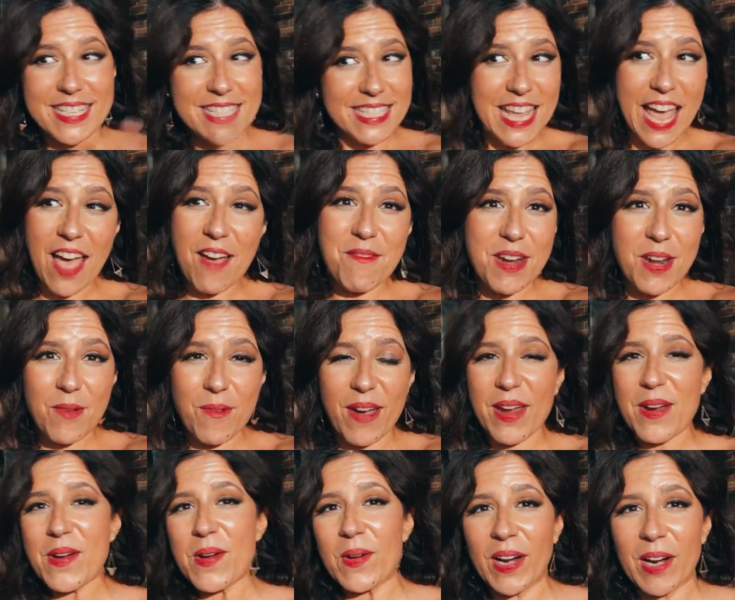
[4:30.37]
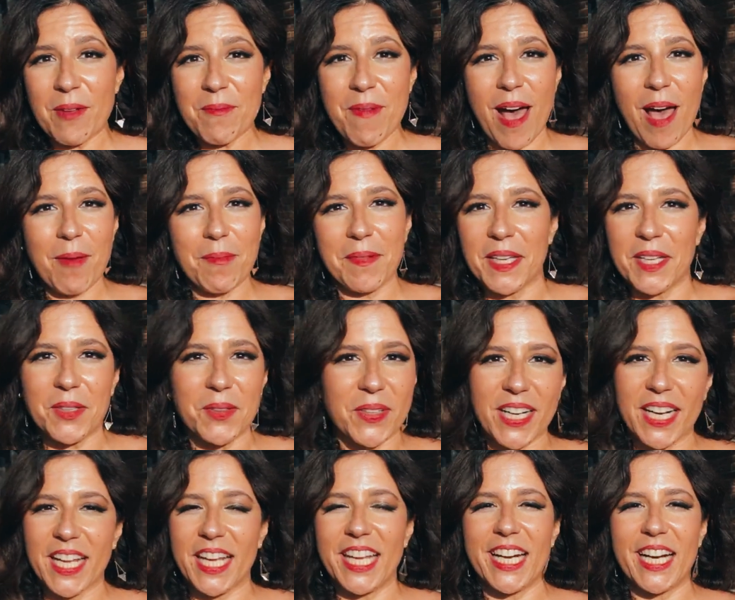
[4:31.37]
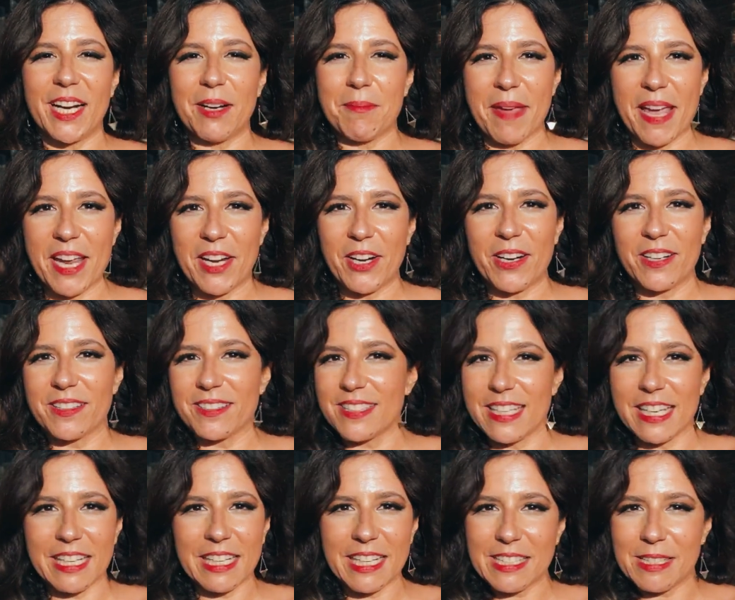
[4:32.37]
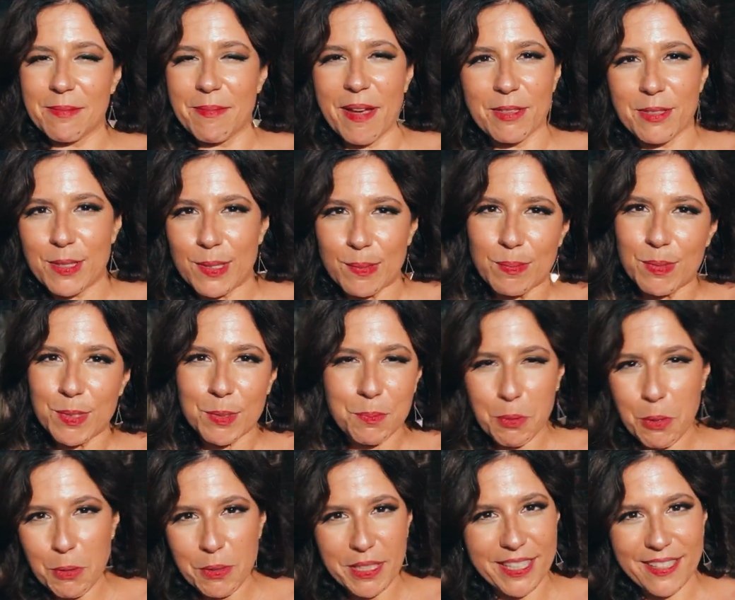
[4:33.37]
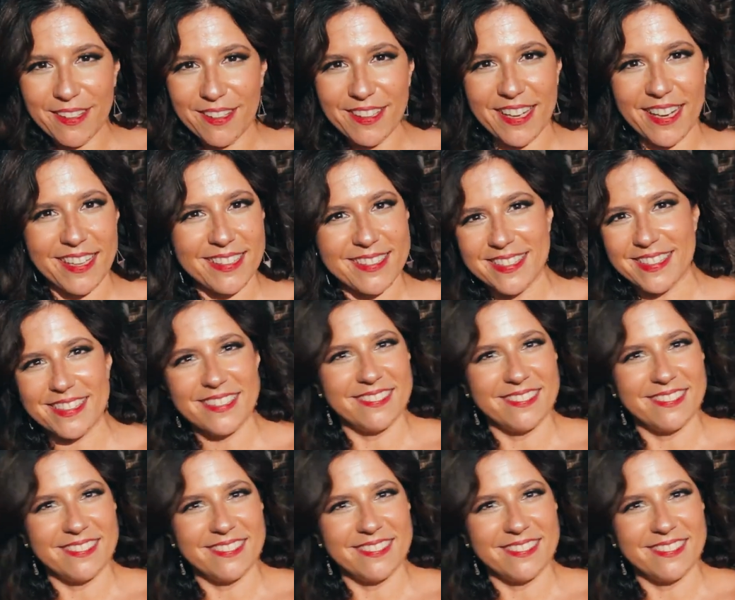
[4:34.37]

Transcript: 10-minute wait, we're gonna pop in, we're gonna hear Mater sing us about some spooky goodness.